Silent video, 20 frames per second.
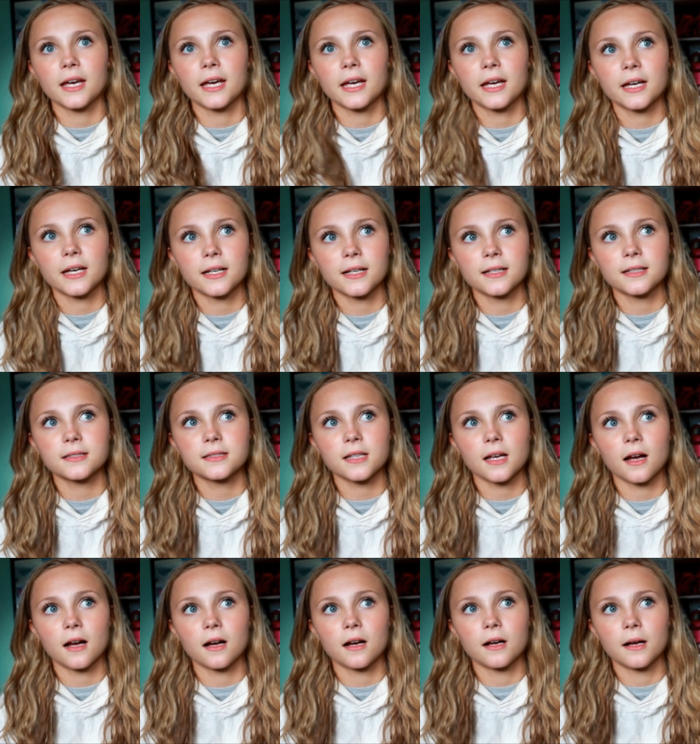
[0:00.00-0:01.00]
And
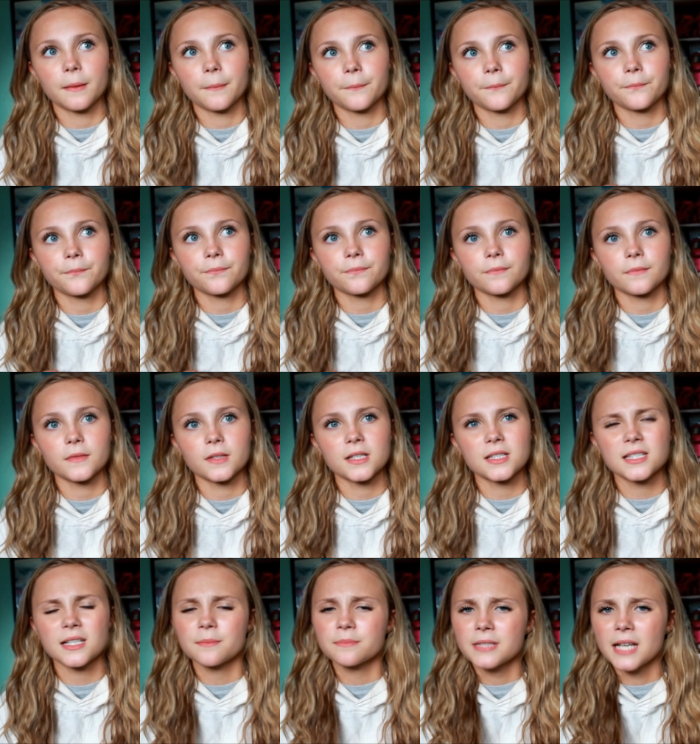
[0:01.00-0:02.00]
um,
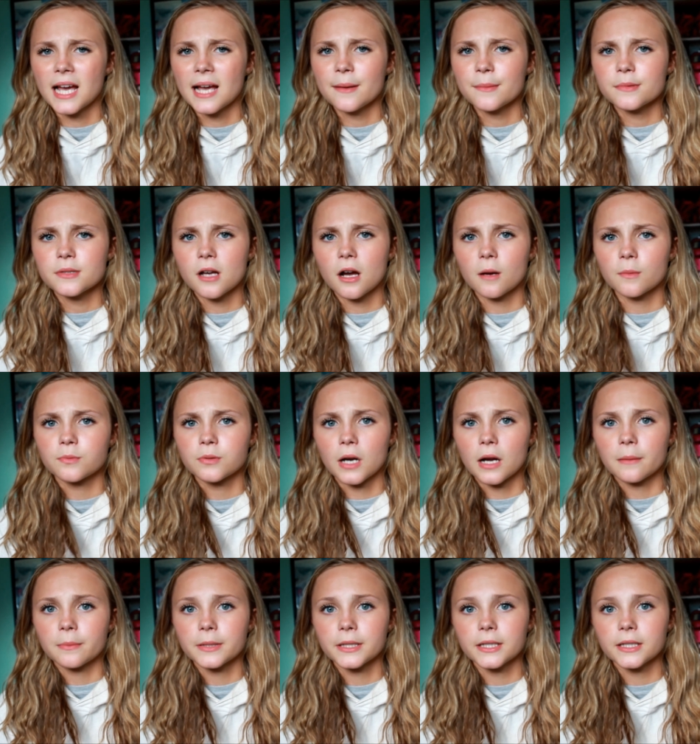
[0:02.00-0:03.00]
sometimes I'll
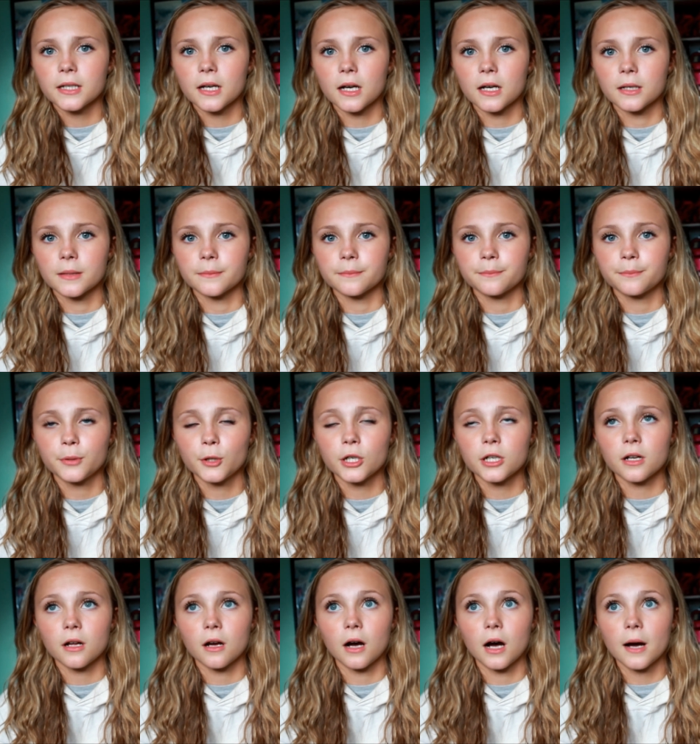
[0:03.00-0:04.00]
probably um,
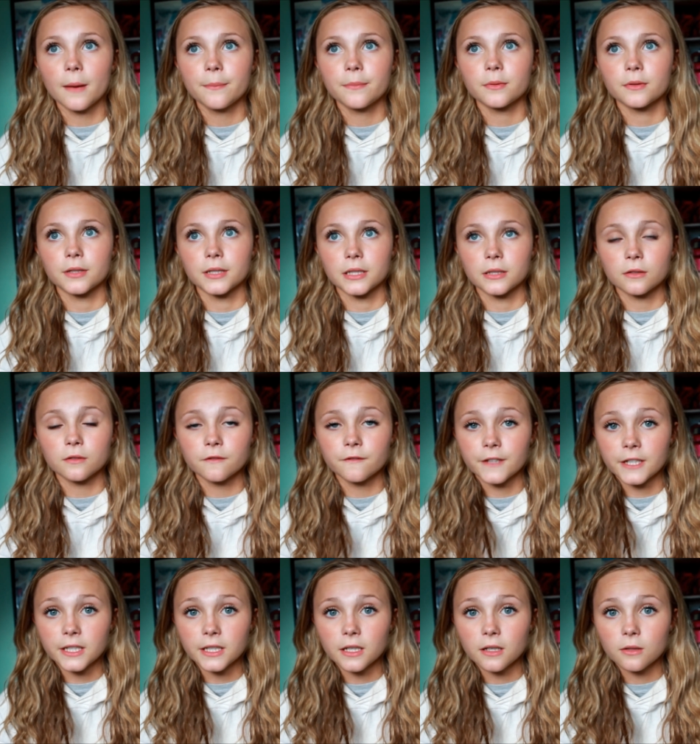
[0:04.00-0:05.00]
put up little
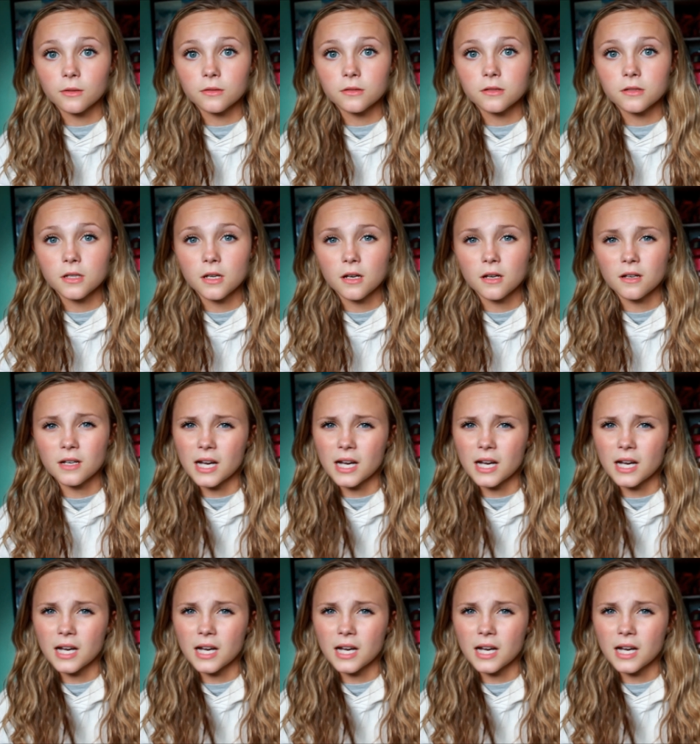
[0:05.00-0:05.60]
videos.